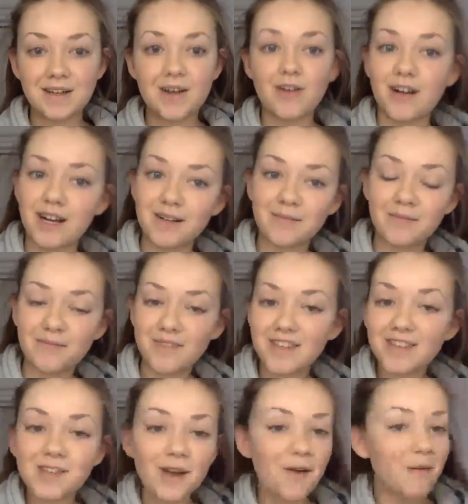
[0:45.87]
Okay,
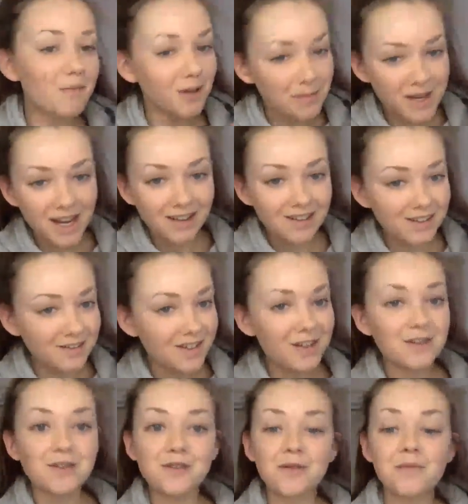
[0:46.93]
so I'm going to be answering
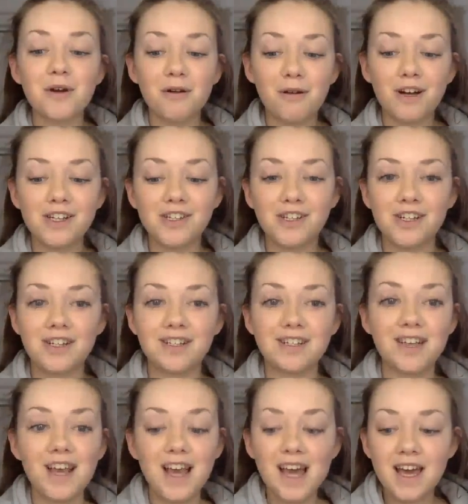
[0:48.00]
some
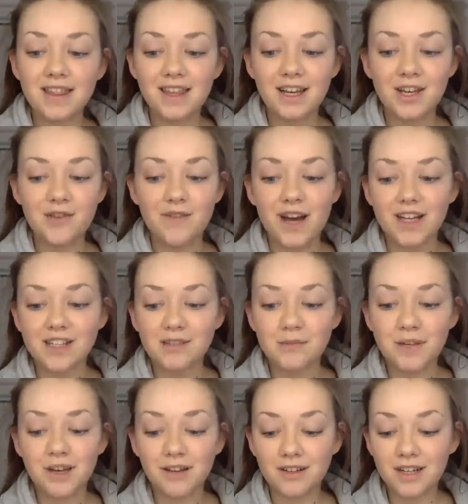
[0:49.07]
questions that you've asked
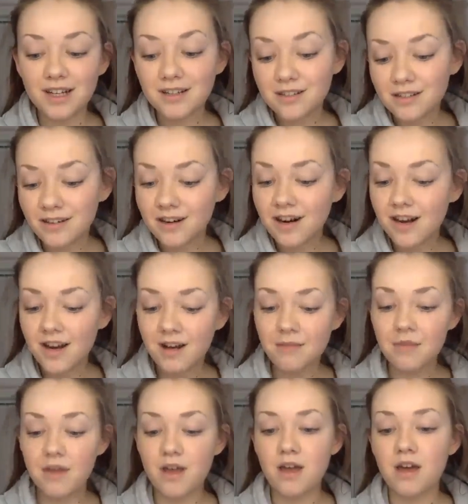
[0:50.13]
me on
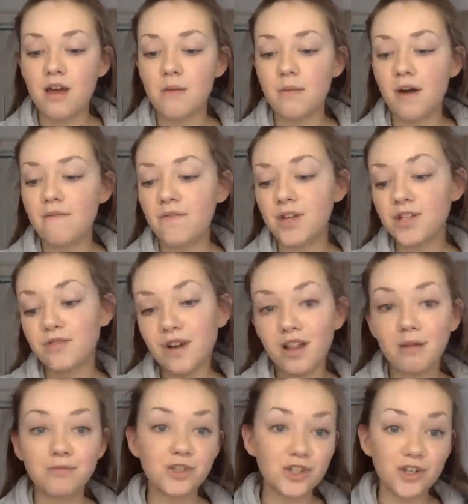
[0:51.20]
Instagram. First of all,
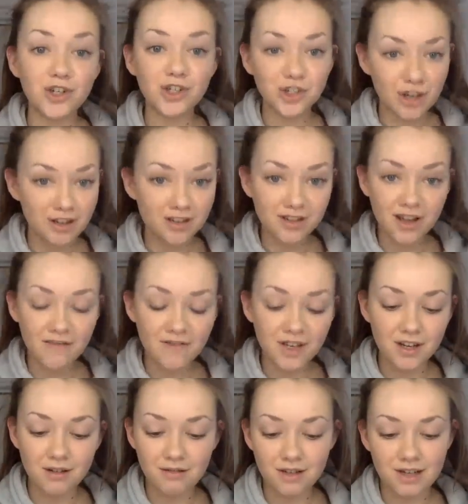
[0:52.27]
I'm just going to show this live
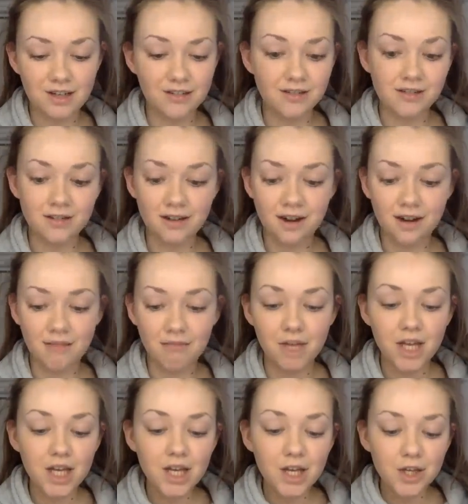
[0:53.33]
video on Instagram
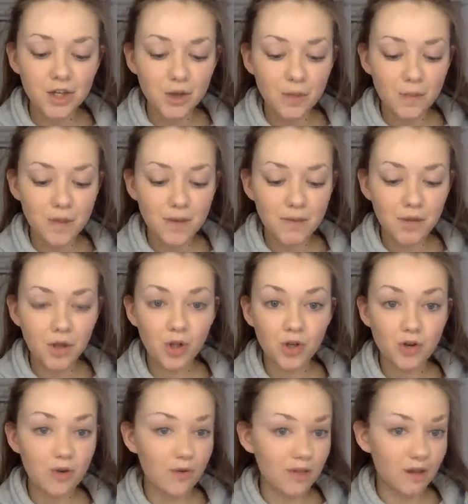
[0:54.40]
so people
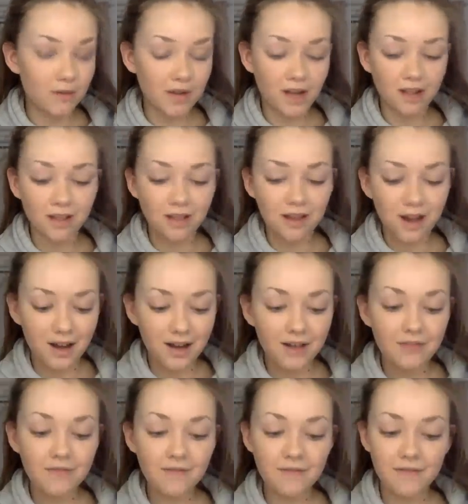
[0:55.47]
know that we are
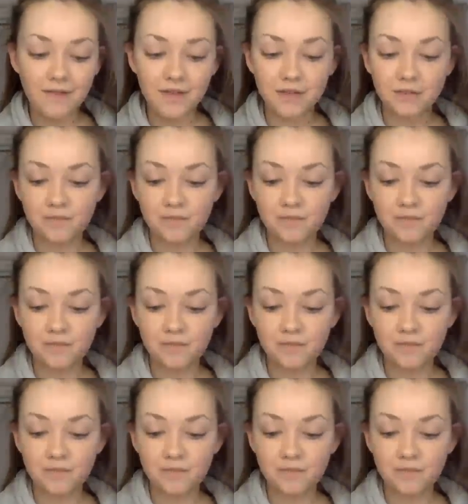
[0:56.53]
live. So